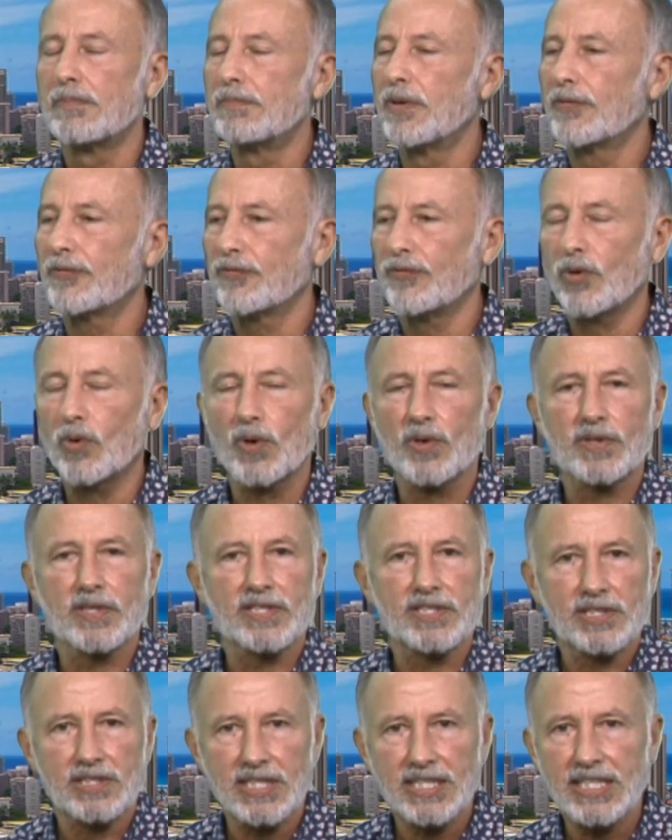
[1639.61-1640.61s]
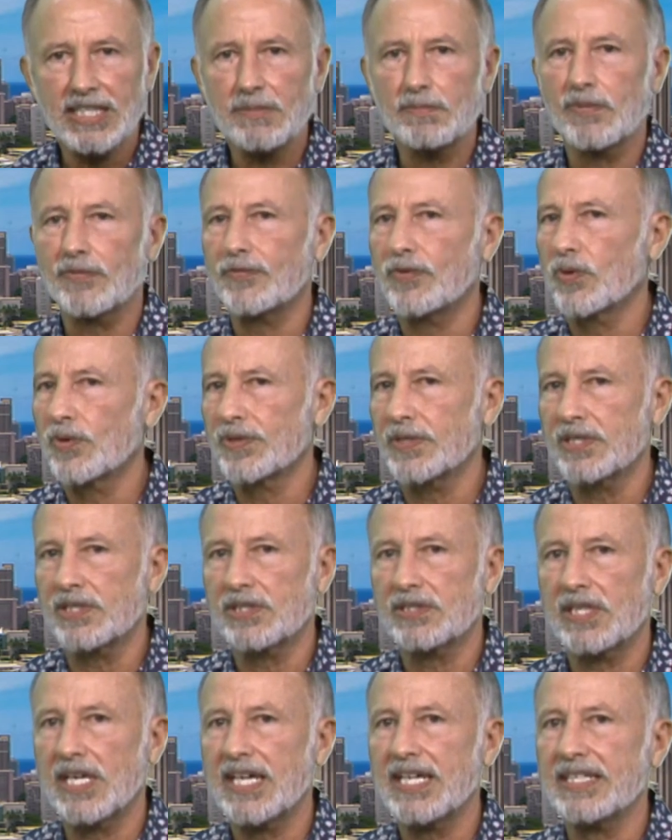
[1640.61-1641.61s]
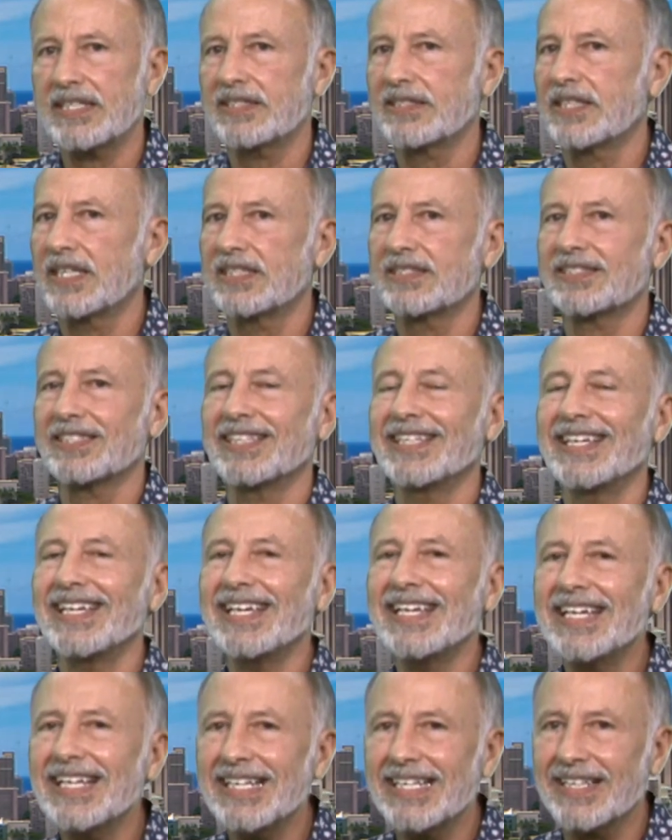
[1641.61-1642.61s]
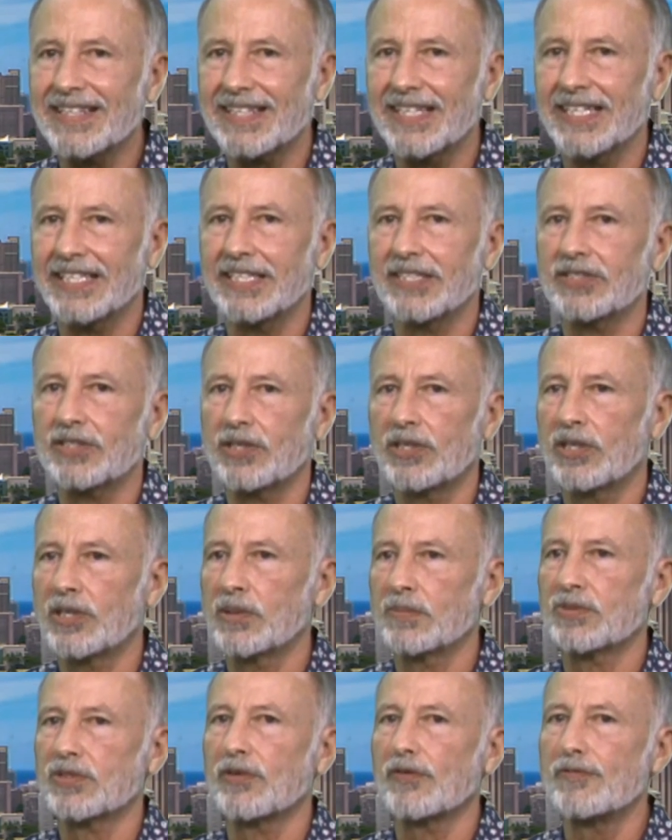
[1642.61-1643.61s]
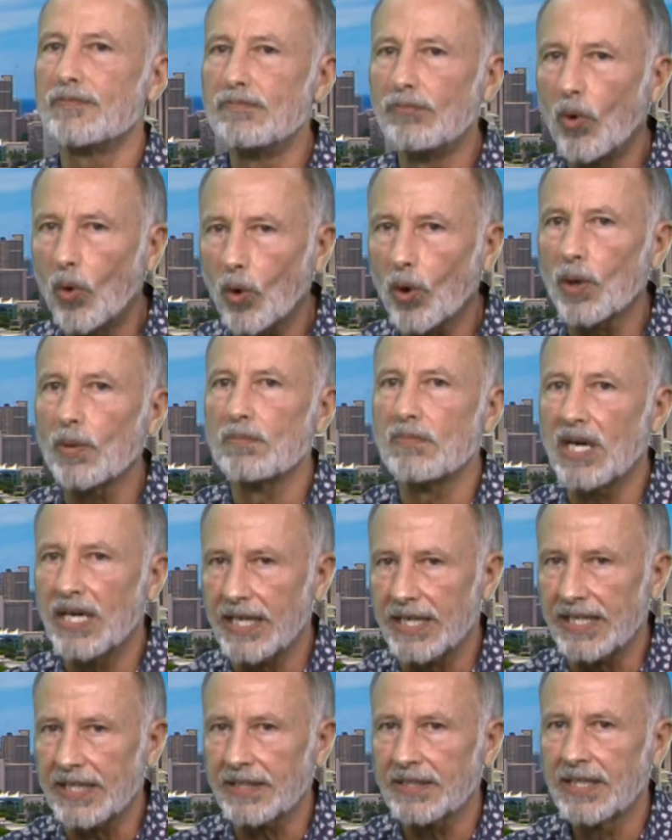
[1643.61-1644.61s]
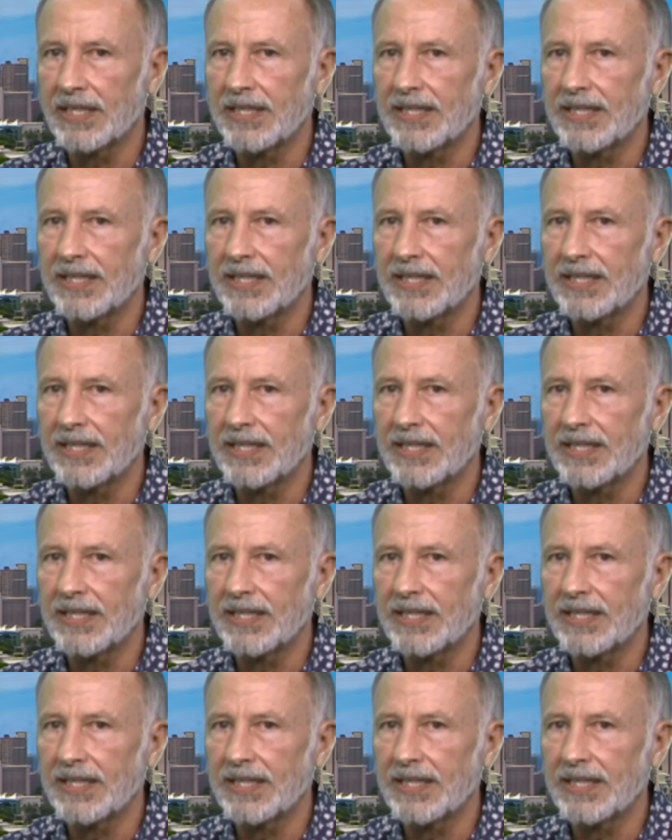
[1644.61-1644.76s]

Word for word: before the city, before the state does anything in terms of more money